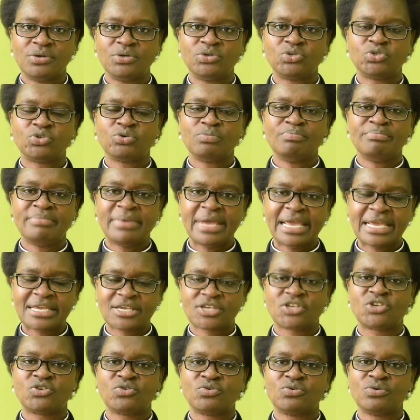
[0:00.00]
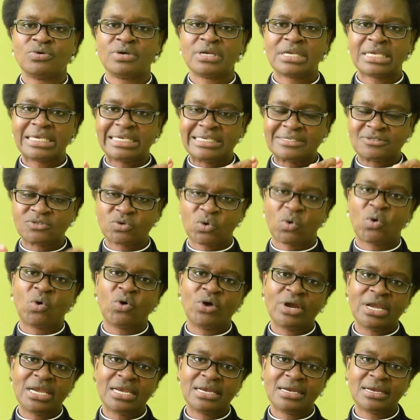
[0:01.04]
to make you his
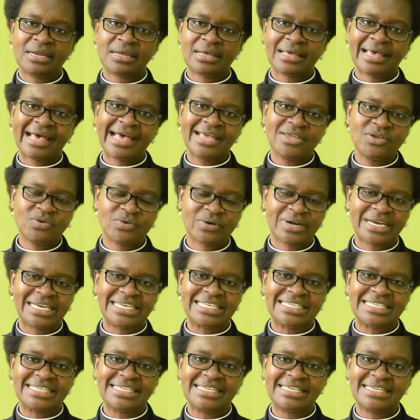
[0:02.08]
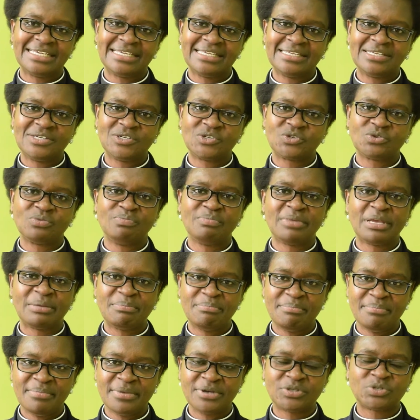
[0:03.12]
own. Are you ready
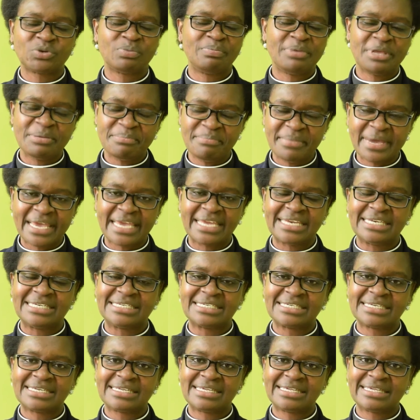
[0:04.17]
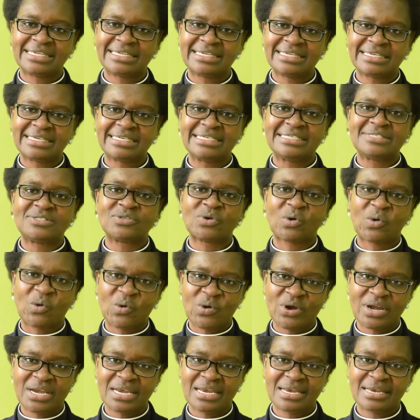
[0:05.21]
to be made his
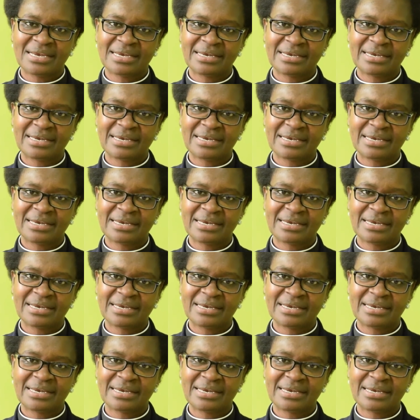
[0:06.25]
own?